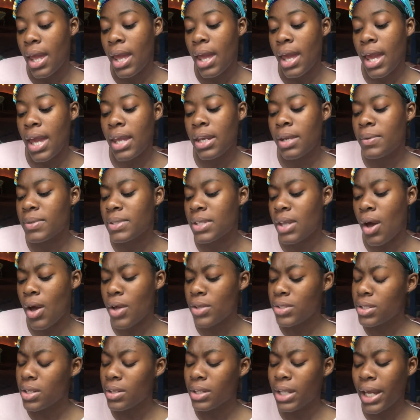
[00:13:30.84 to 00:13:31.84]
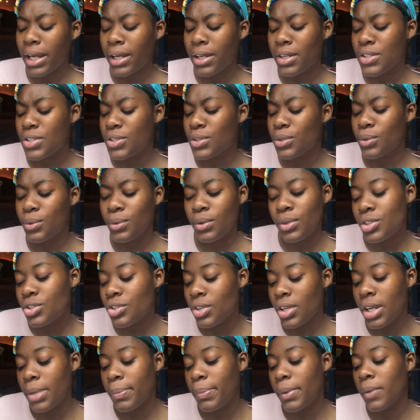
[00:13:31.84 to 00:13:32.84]
and it was also like a school
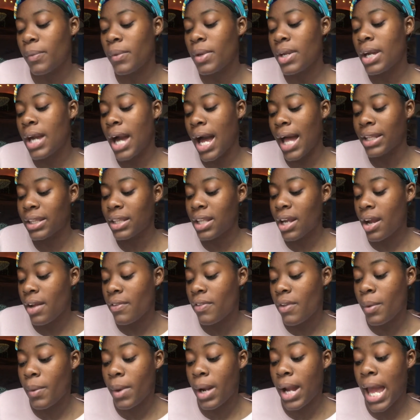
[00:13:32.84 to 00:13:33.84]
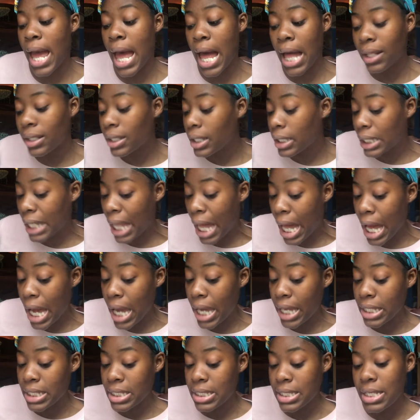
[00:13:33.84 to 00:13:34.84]
trip and we got there and there were hella
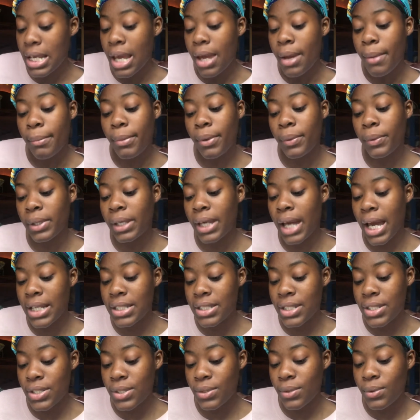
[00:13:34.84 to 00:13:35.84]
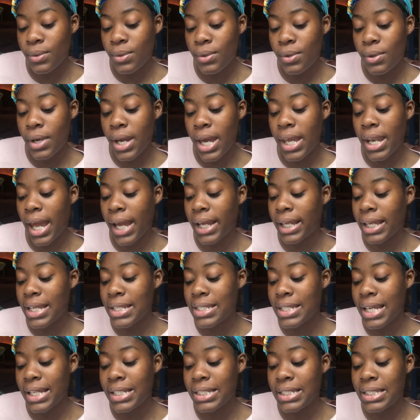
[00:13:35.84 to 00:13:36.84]
lines but we got to school and i
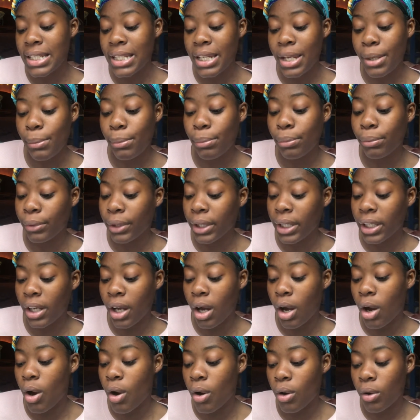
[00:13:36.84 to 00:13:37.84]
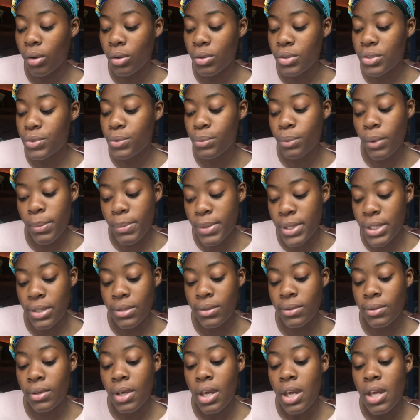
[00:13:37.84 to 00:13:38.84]
guess i didn't bring a whole
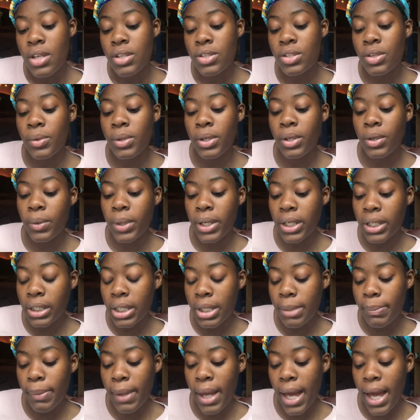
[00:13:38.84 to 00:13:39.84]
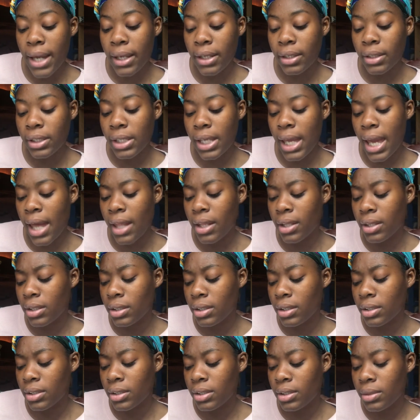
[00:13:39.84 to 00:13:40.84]
swimsuit so we quickly packed yeah
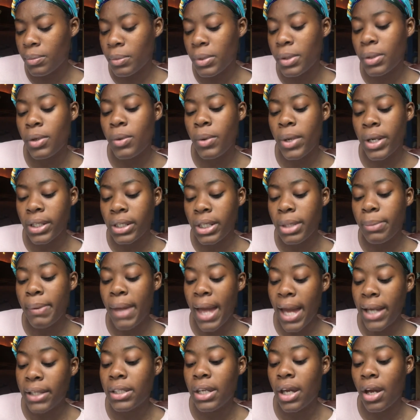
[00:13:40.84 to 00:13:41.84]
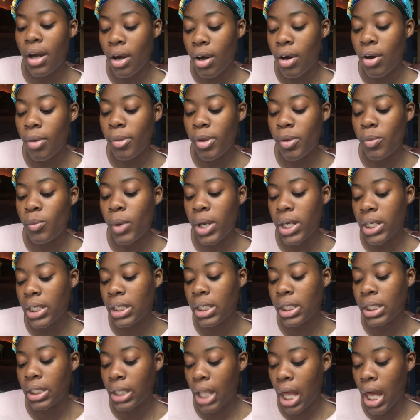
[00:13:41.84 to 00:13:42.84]
we quickly packed it home and
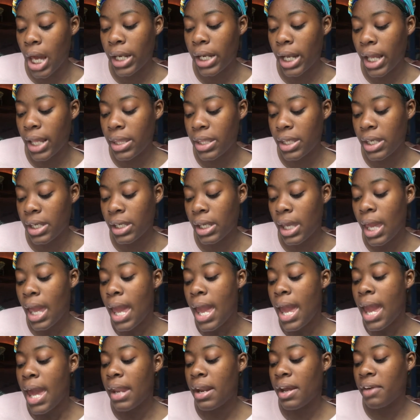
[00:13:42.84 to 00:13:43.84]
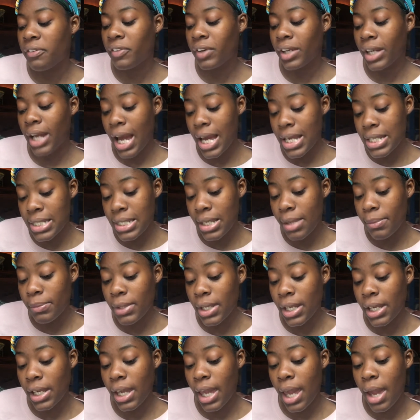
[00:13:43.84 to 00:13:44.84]
waited in line i think and i forgot
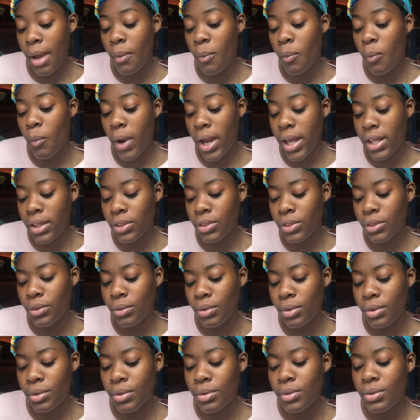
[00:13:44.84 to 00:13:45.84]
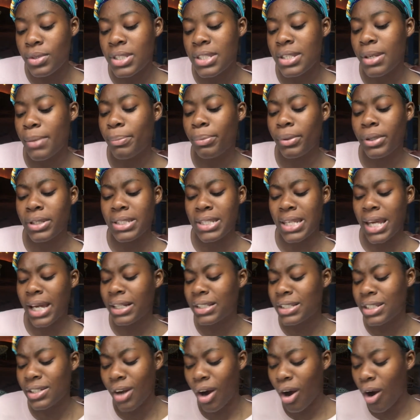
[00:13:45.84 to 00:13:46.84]
something and went through some
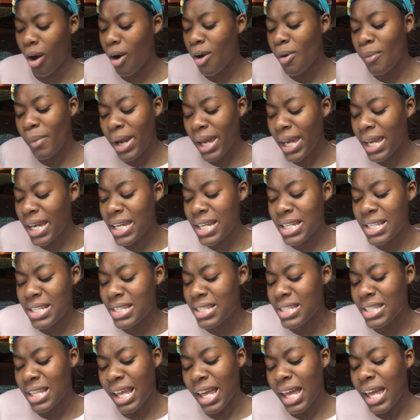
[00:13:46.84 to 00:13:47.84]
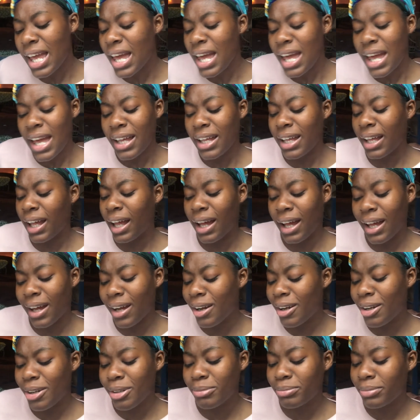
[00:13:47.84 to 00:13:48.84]
protected hallways
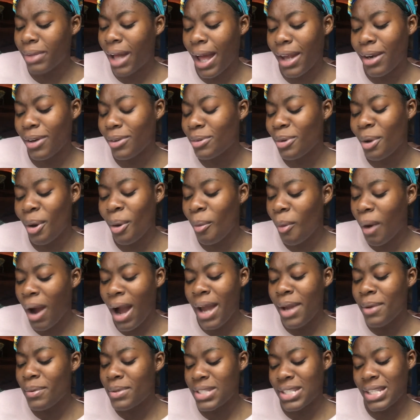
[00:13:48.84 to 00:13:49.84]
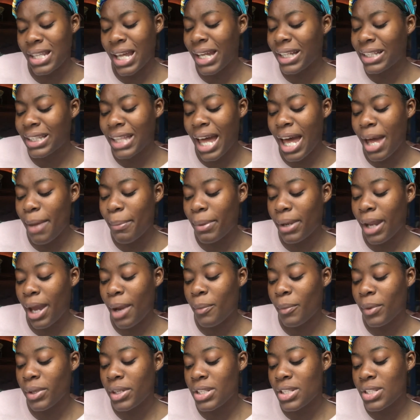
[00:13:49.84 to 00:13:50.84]
um, I don't know why it was like that, but I
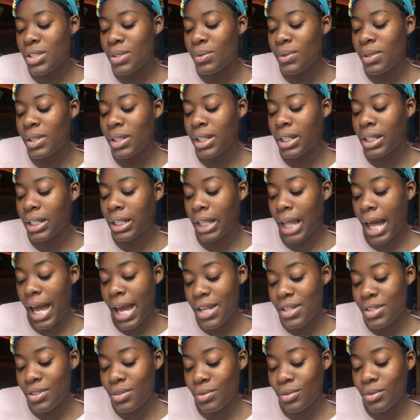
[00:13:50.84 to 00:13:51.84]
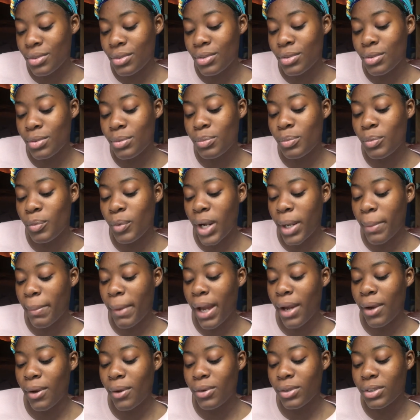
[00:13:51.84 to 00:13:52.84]
went into a classroom where
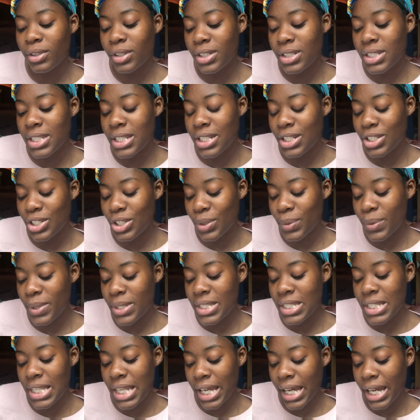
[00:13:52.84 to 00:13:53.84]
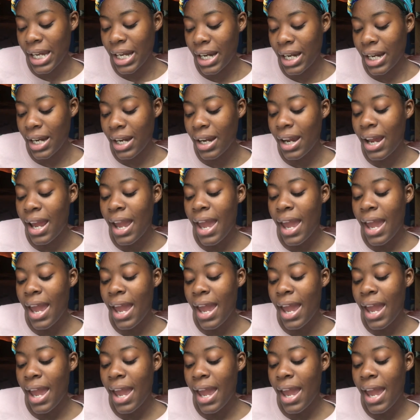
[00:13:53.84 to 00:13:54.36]
my older teacher was there,